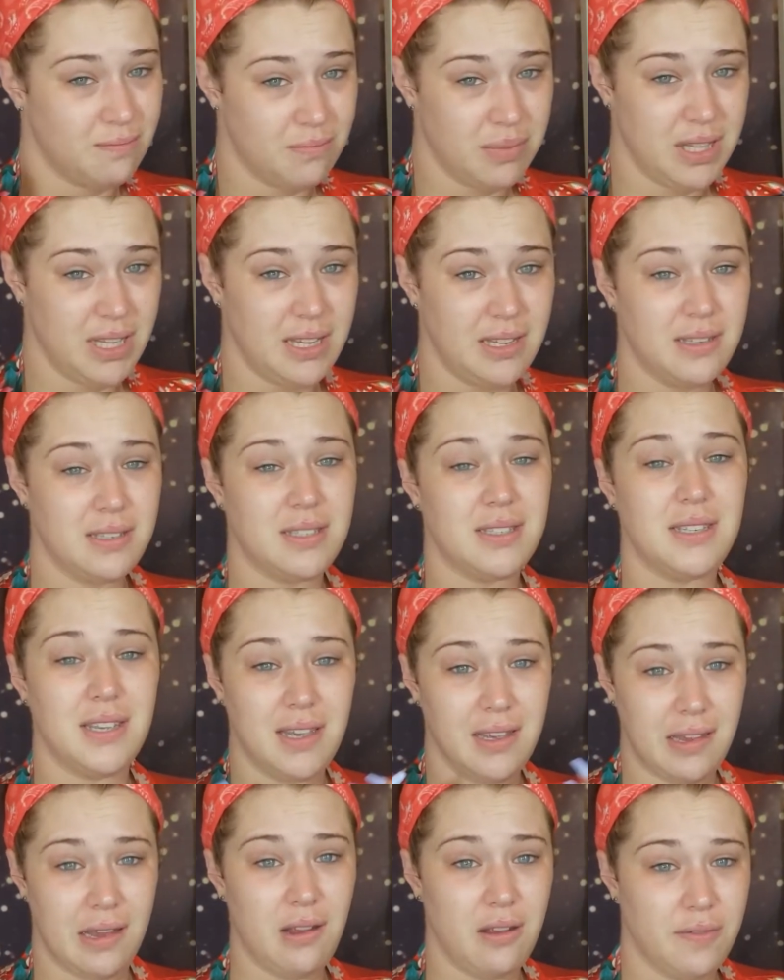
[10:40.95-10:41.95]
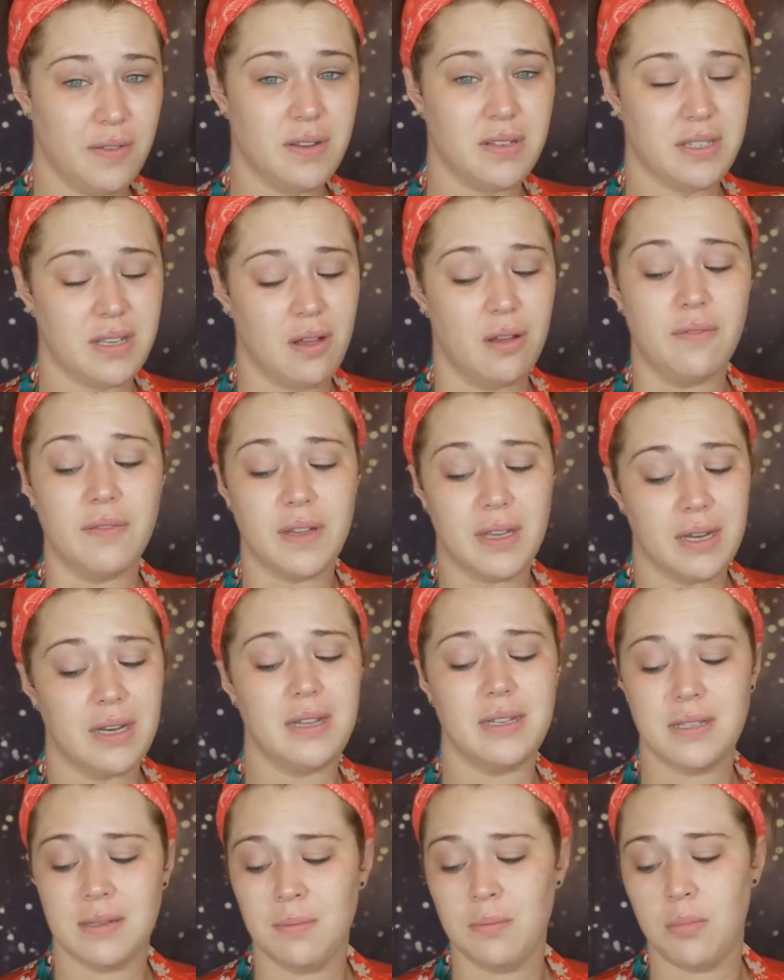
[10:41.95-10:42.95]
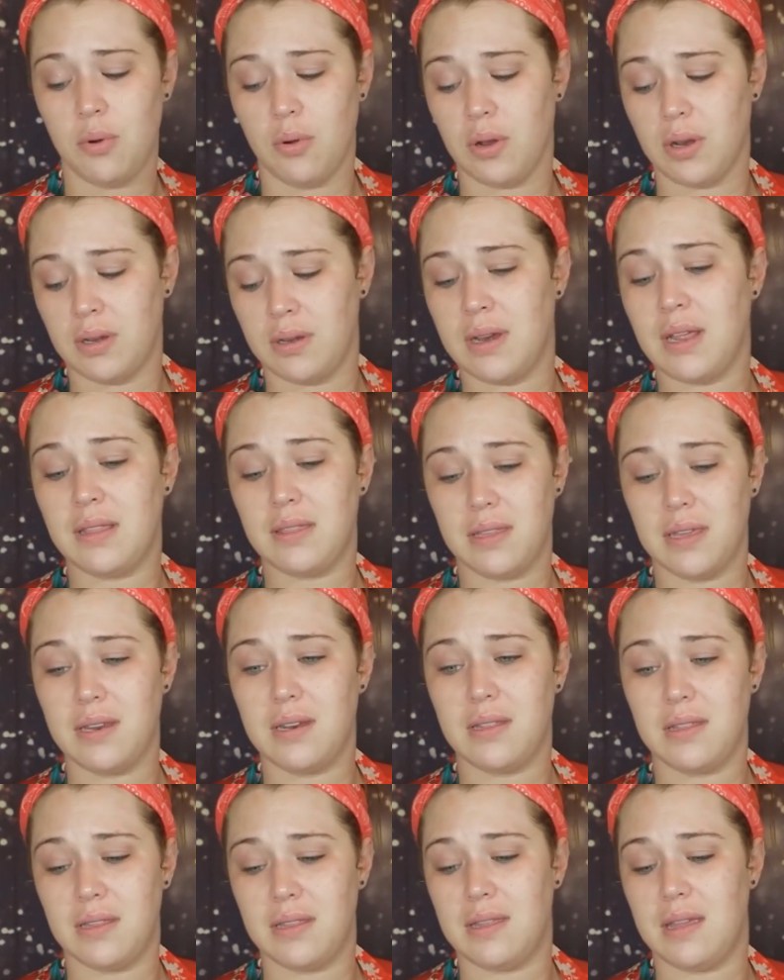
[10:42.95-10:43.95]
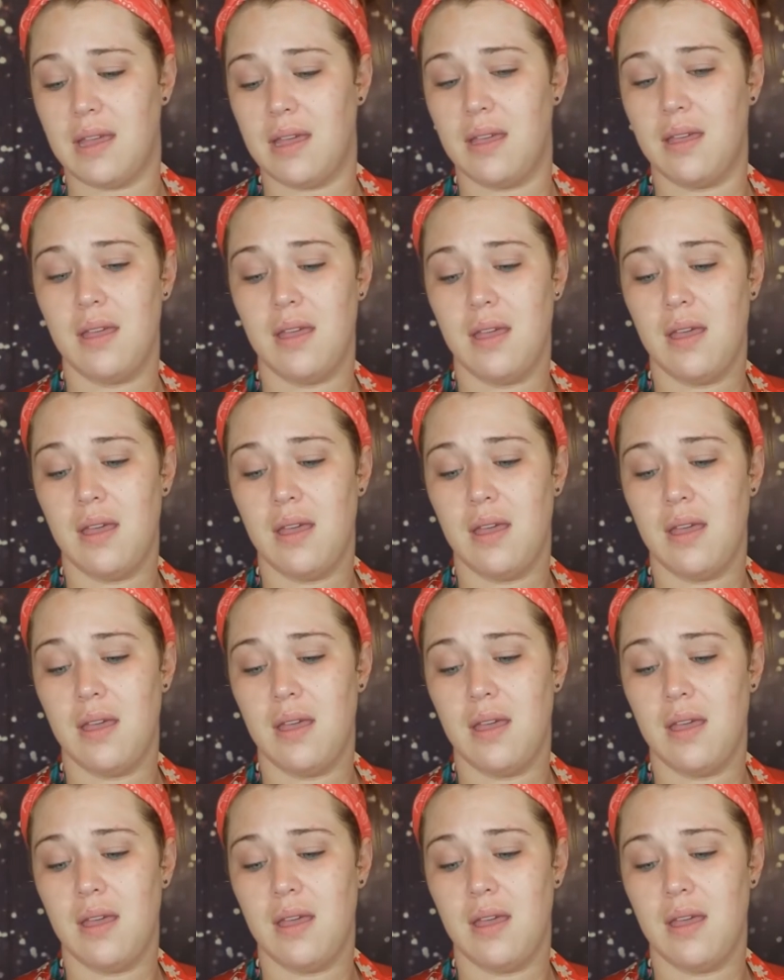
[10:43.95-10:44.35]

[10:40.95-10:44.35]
Please take care of yourself. It is important at the end of the day.